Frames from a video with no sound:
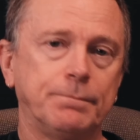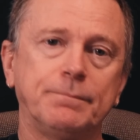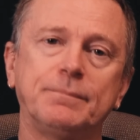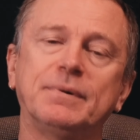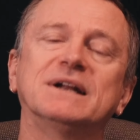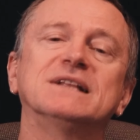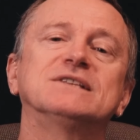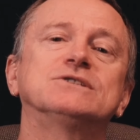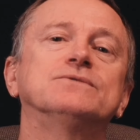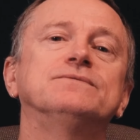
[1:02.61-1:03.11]

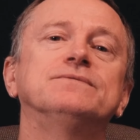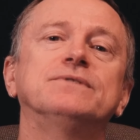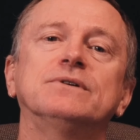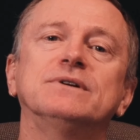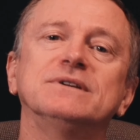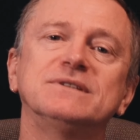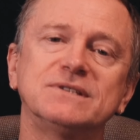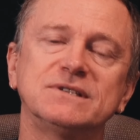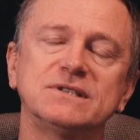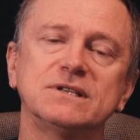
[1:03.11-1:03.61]
But it's a
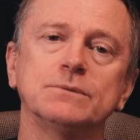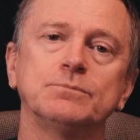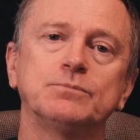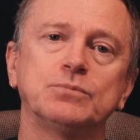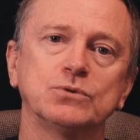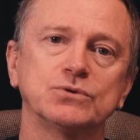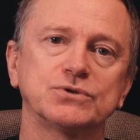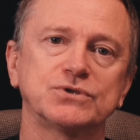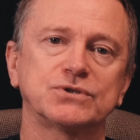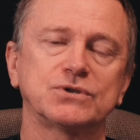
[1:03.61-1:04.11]
very
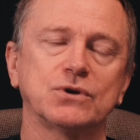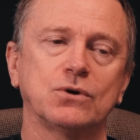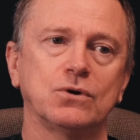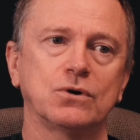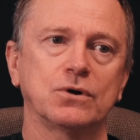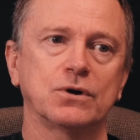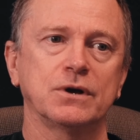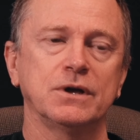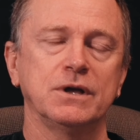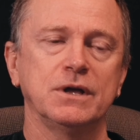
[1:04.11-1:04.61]
simple
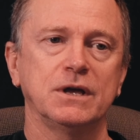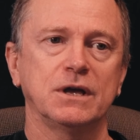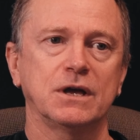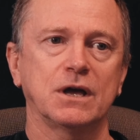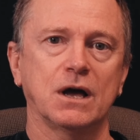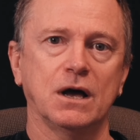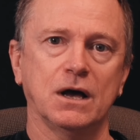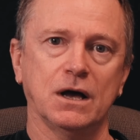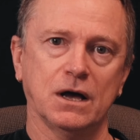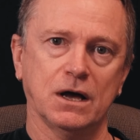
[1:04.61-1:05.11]
song
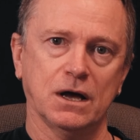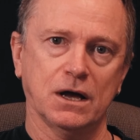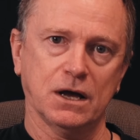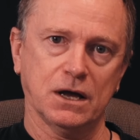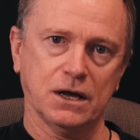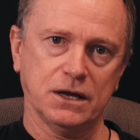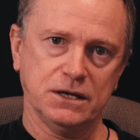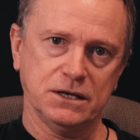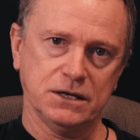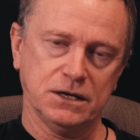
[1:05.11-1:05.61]

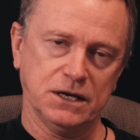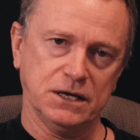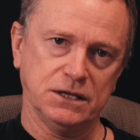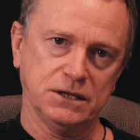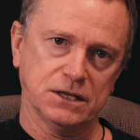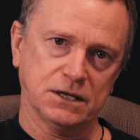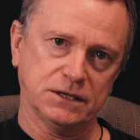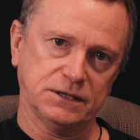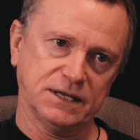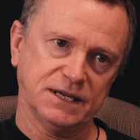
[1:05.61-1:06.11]
uh, in, in
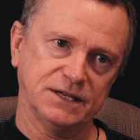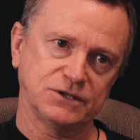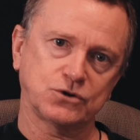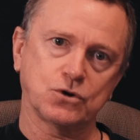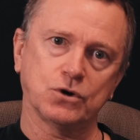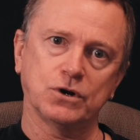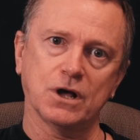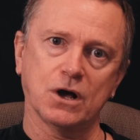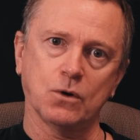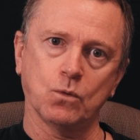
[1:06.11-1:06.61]
that it's
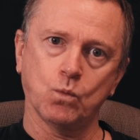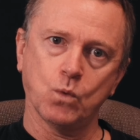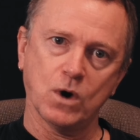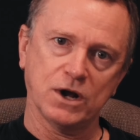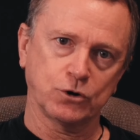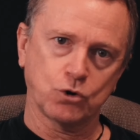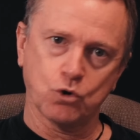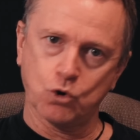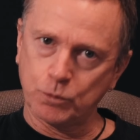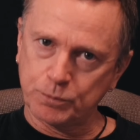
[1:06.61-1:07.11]
got
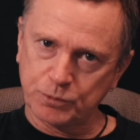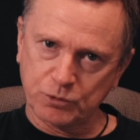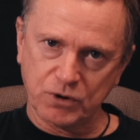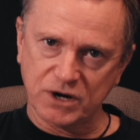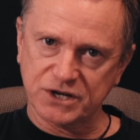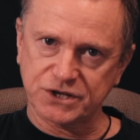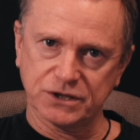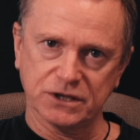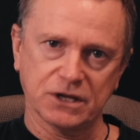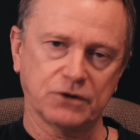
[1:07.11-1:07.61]
one chord
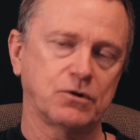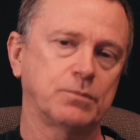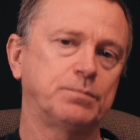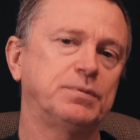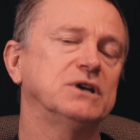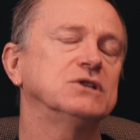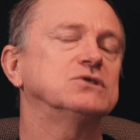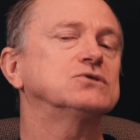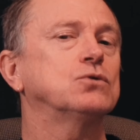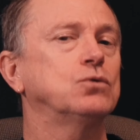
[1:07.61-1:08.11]
progression that
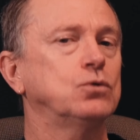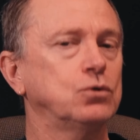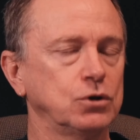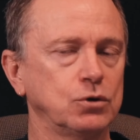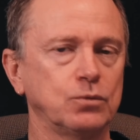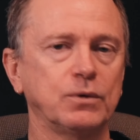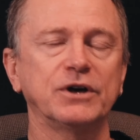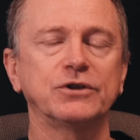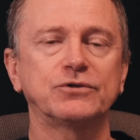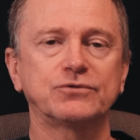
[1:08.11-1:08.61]
repeats all
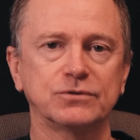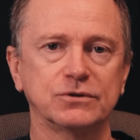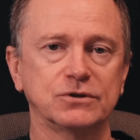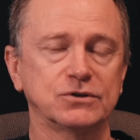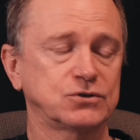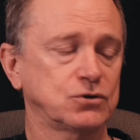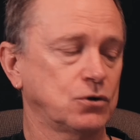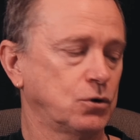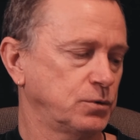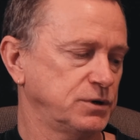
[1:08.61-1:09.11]
the way through the
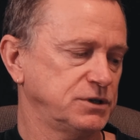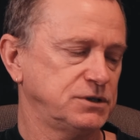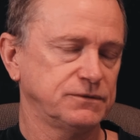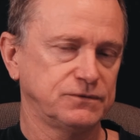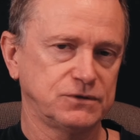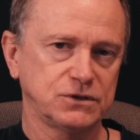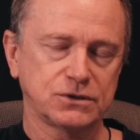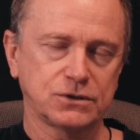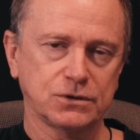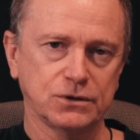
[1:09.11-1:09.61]
song, which you've
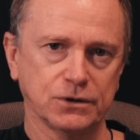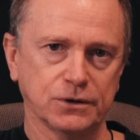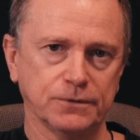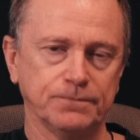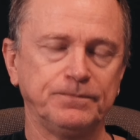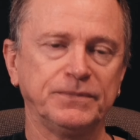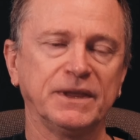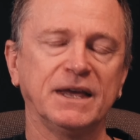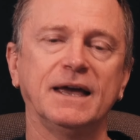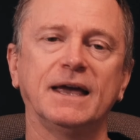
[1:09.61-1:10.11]
just heard.
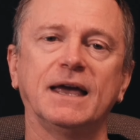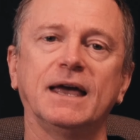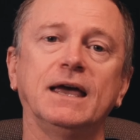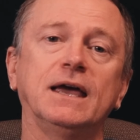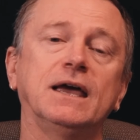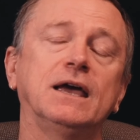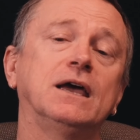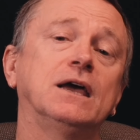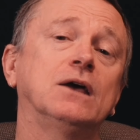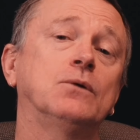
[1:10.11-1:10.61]

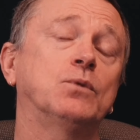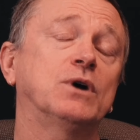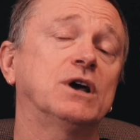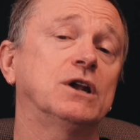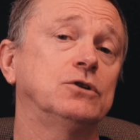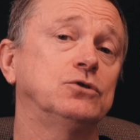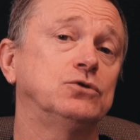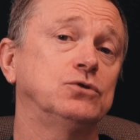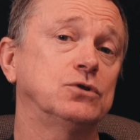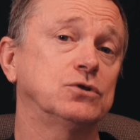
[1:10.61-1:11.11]
And we're
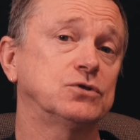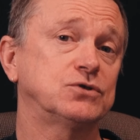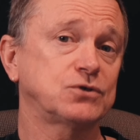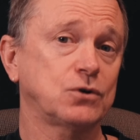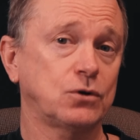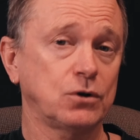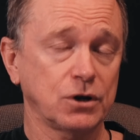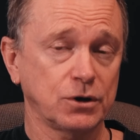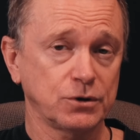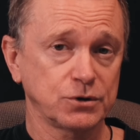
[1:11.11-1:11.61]
going to do the
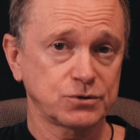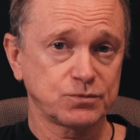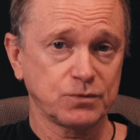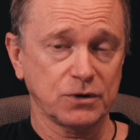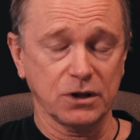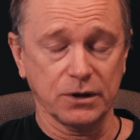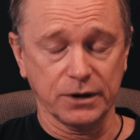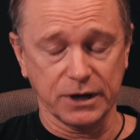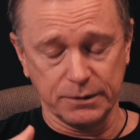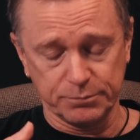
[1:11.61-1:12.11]
solo as
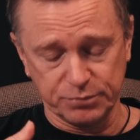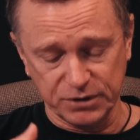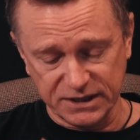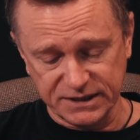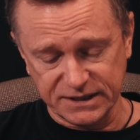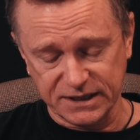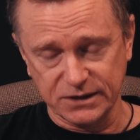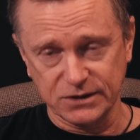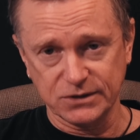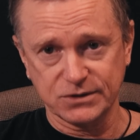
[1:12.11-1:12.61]
well. I'm going to
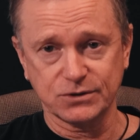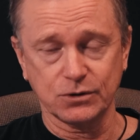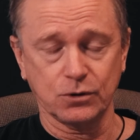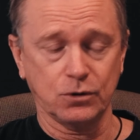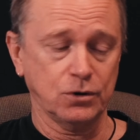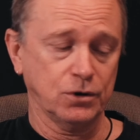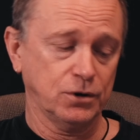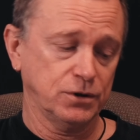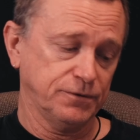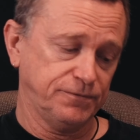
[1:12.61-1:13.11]
break down the
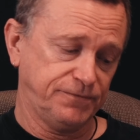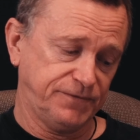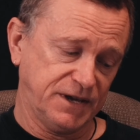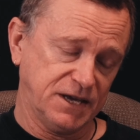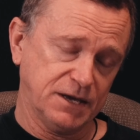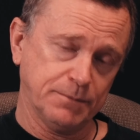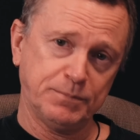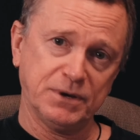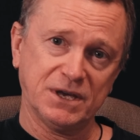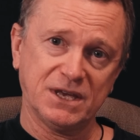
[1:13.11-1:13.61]
solo, the
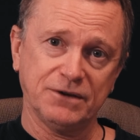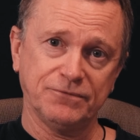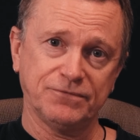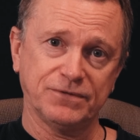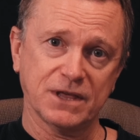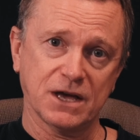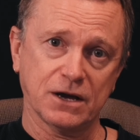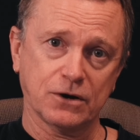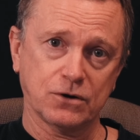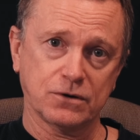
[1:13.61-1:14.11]
finger picking for
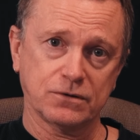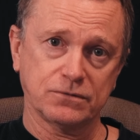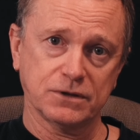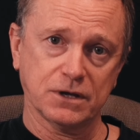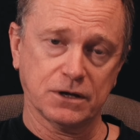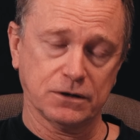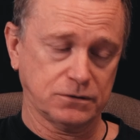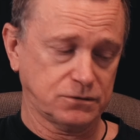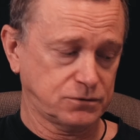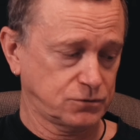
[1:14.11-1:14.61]
that,
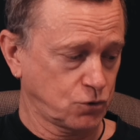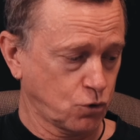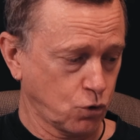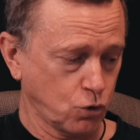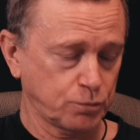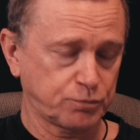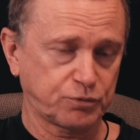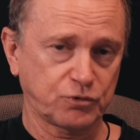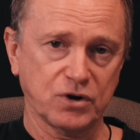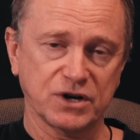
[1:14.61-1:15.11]
that
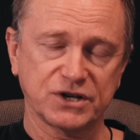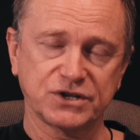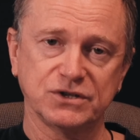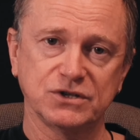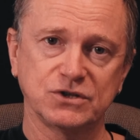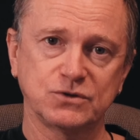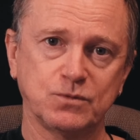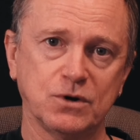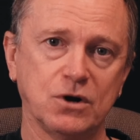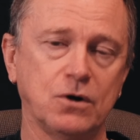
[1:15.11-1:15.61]
chord progression
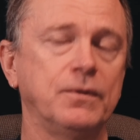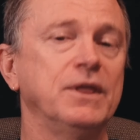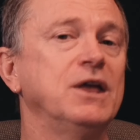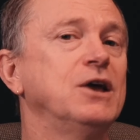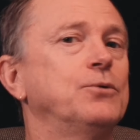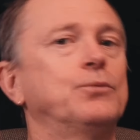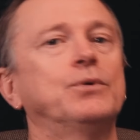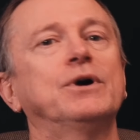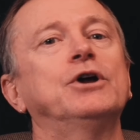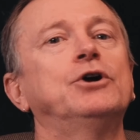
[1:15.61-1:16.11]
as well.
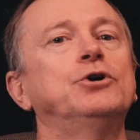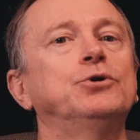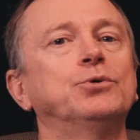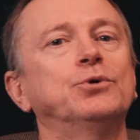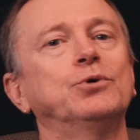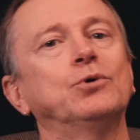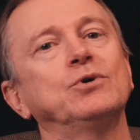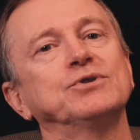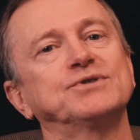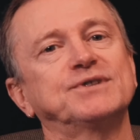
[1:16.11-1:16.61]
We're going to do
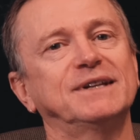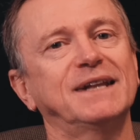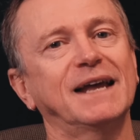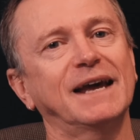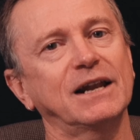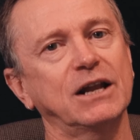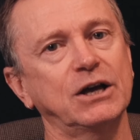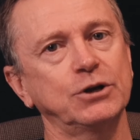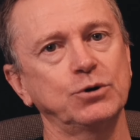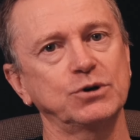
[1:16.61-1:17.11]
it all, so
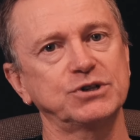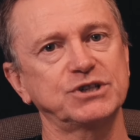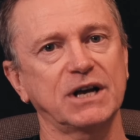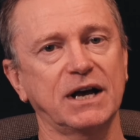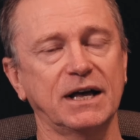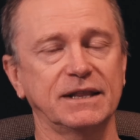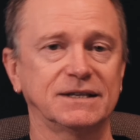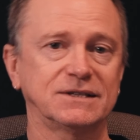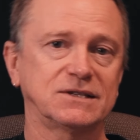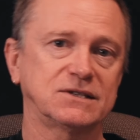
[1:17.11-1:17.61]
download your
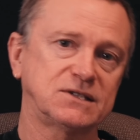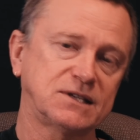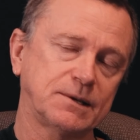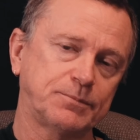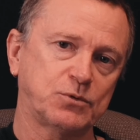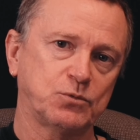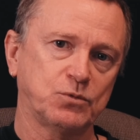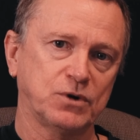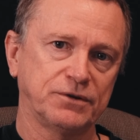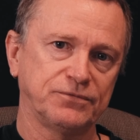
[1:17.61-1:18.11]
chart. There's a
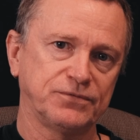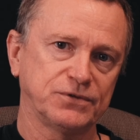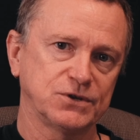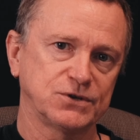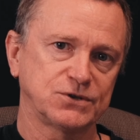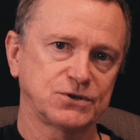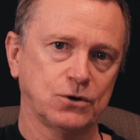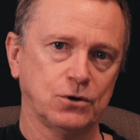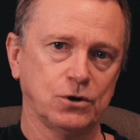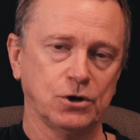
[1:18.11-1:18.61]
separate one for the
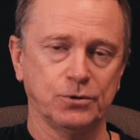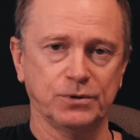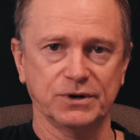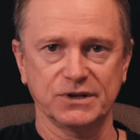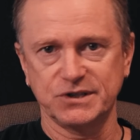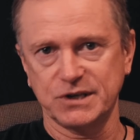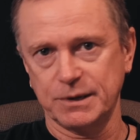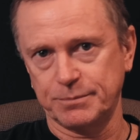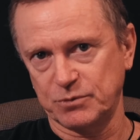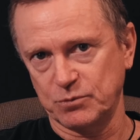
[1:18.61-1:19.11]
solo and a
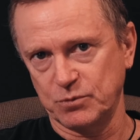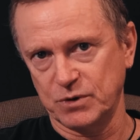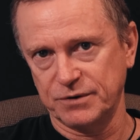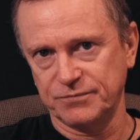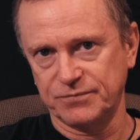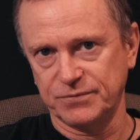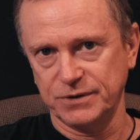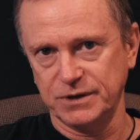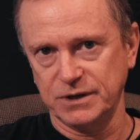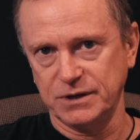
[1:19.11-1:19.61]
separate one
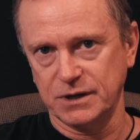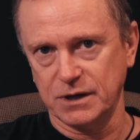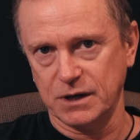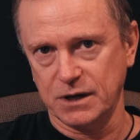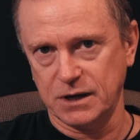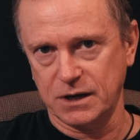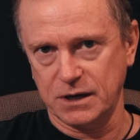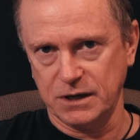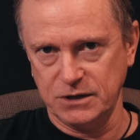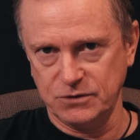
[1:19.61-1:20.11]
for the
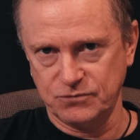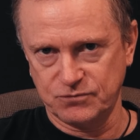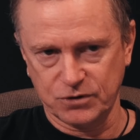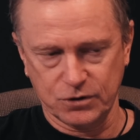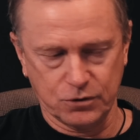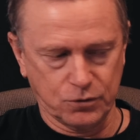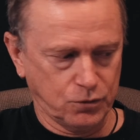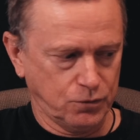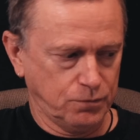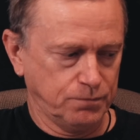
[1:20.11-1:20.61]
uh,
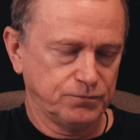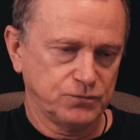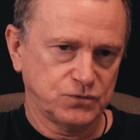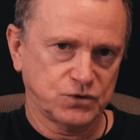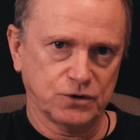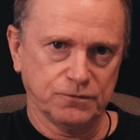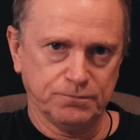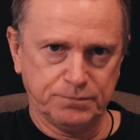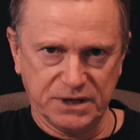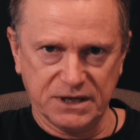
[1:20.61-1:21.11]
intro
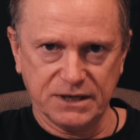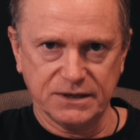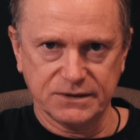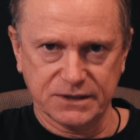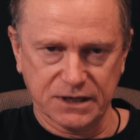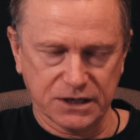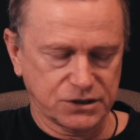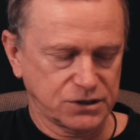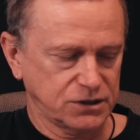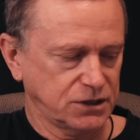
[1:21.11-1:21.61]
sort of picking
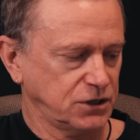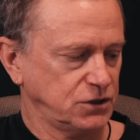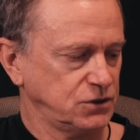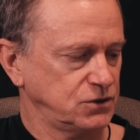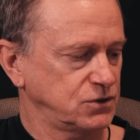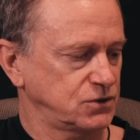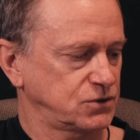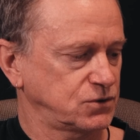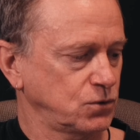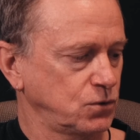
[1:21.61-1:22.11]
section that you
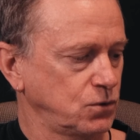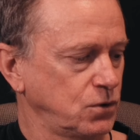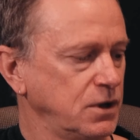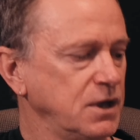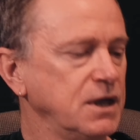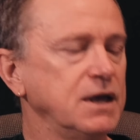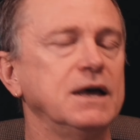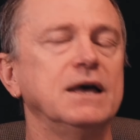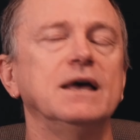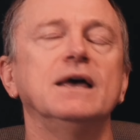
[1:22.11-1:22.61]
just saw.
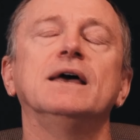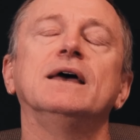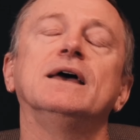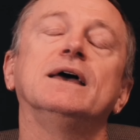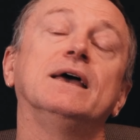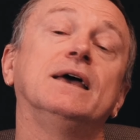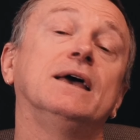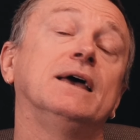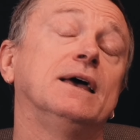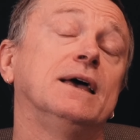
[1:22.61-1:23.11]

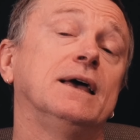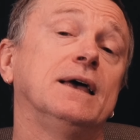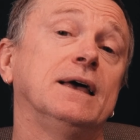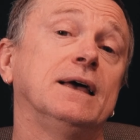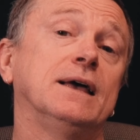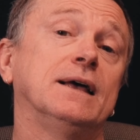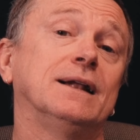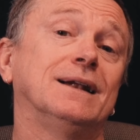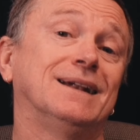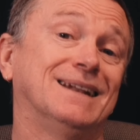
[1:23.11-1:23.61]

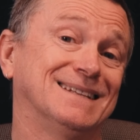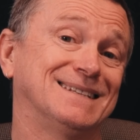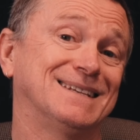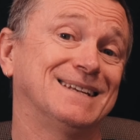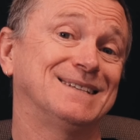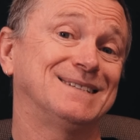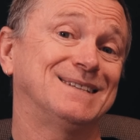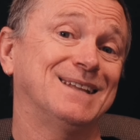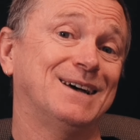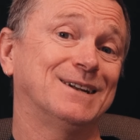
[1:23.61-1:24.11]
Let's
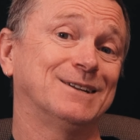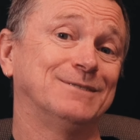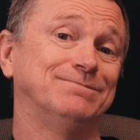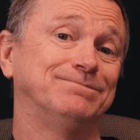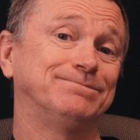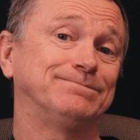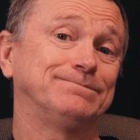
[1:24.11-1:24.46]
get started.